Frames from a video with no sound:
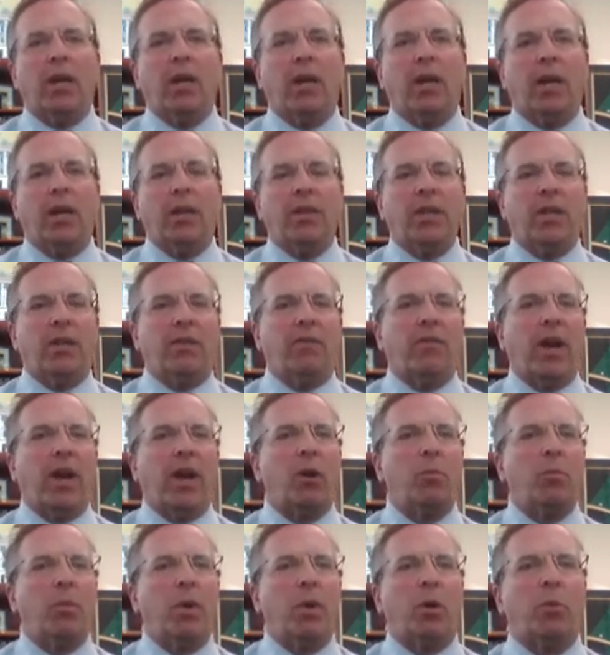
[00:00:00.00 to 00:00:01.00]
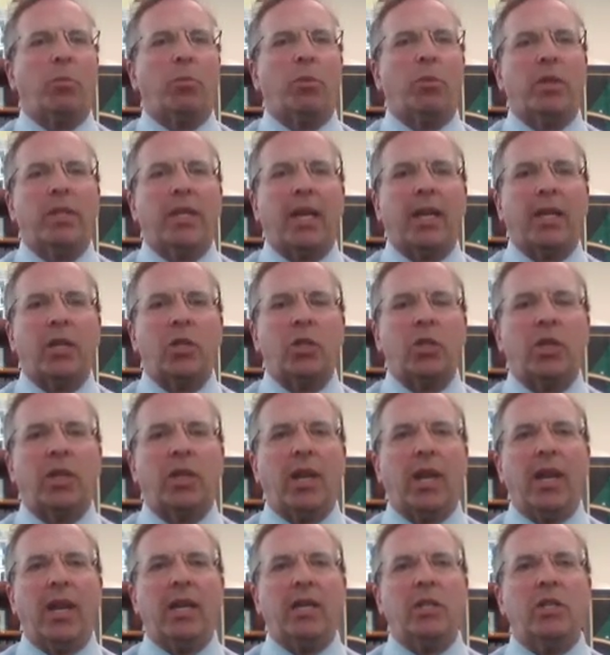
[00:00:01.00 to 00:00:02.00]
uh, the Environmental
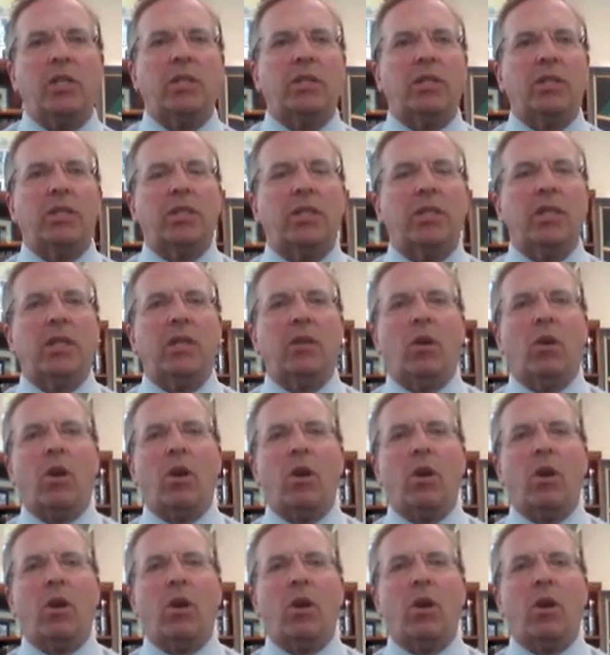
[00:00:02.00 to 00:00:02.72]
Protection Agency,